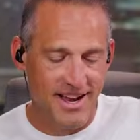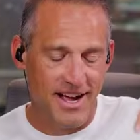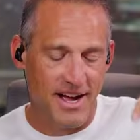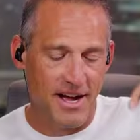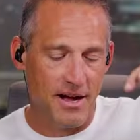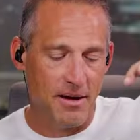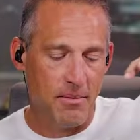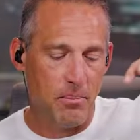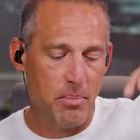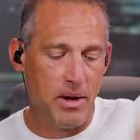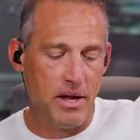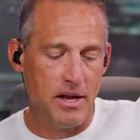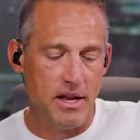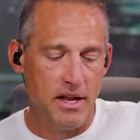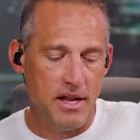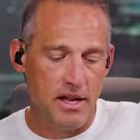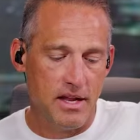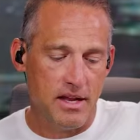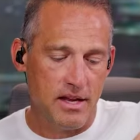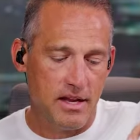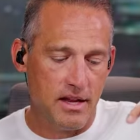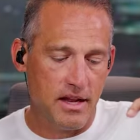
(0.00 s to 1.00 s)
Uh, but
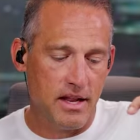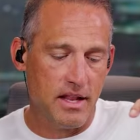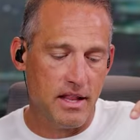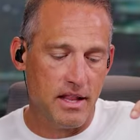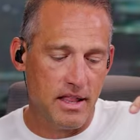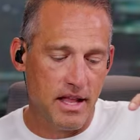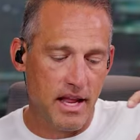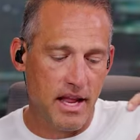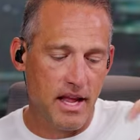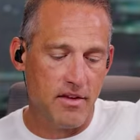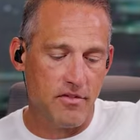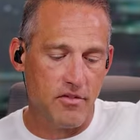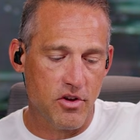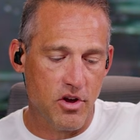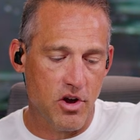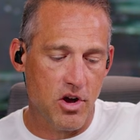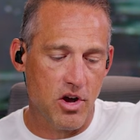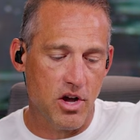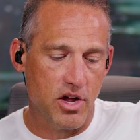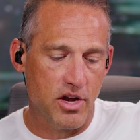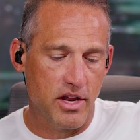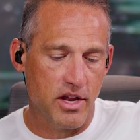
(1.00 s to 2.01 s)
they have
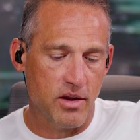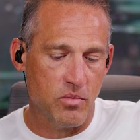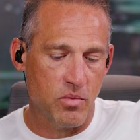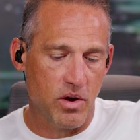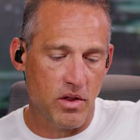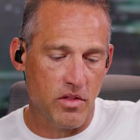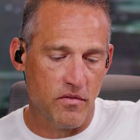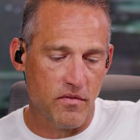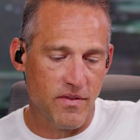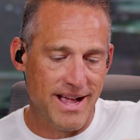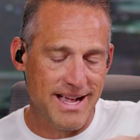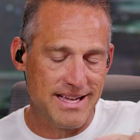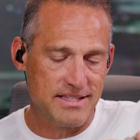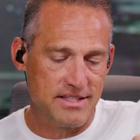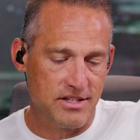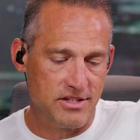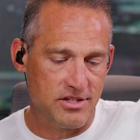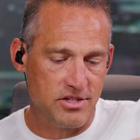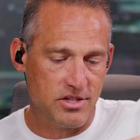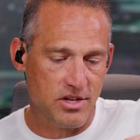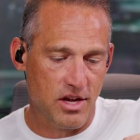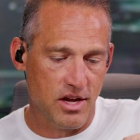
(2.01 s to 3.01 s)
gone in one of the
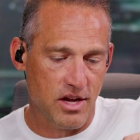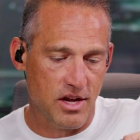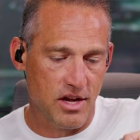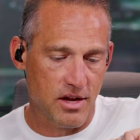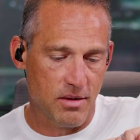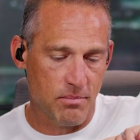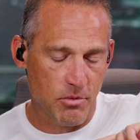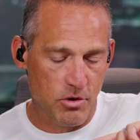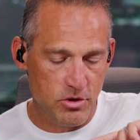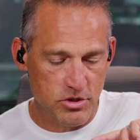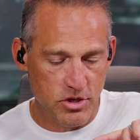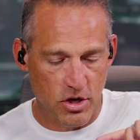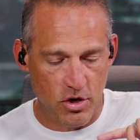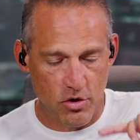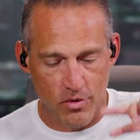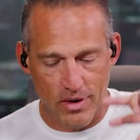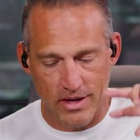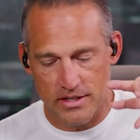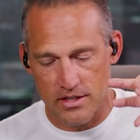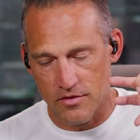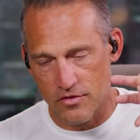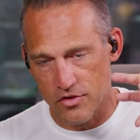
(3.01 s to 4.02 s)
fastest, uh, most
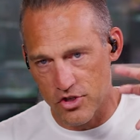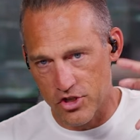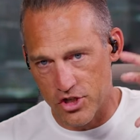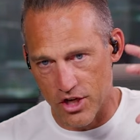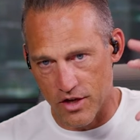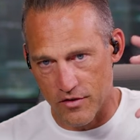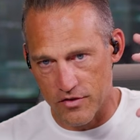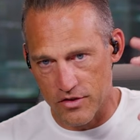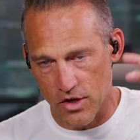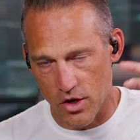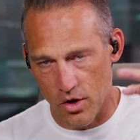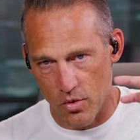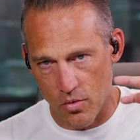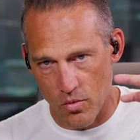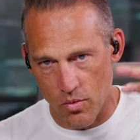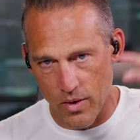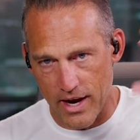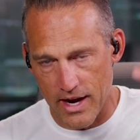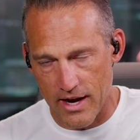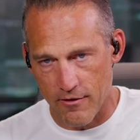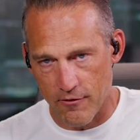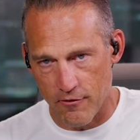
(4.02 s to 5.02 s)
aggressive shifts
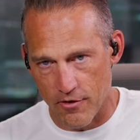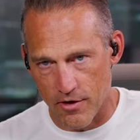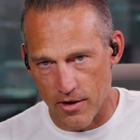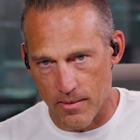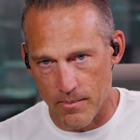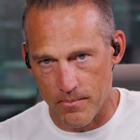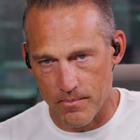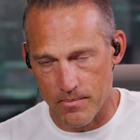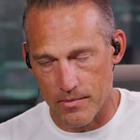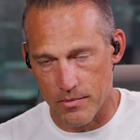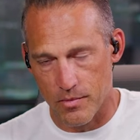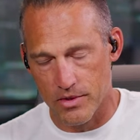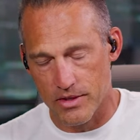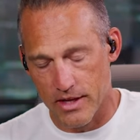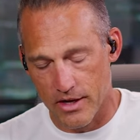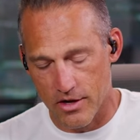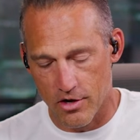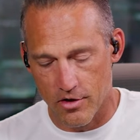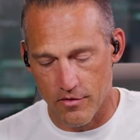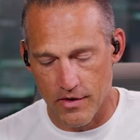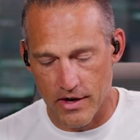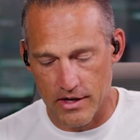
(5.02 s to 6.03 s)
away from what they
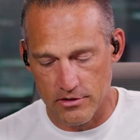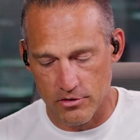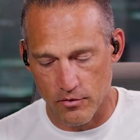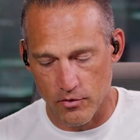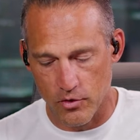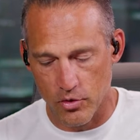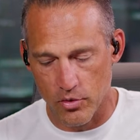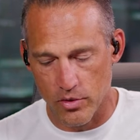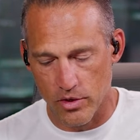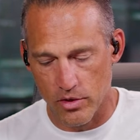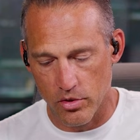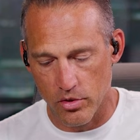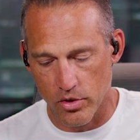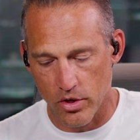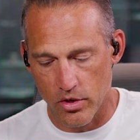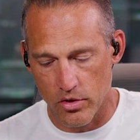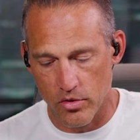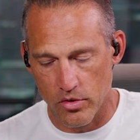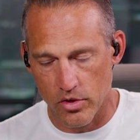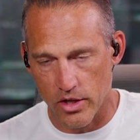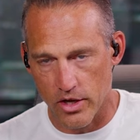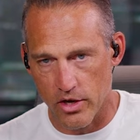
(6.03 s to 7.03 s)
call fossil fuel, including
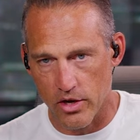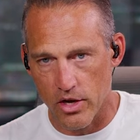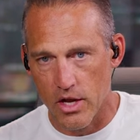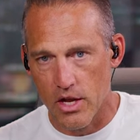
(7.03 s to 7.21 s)
nuclear,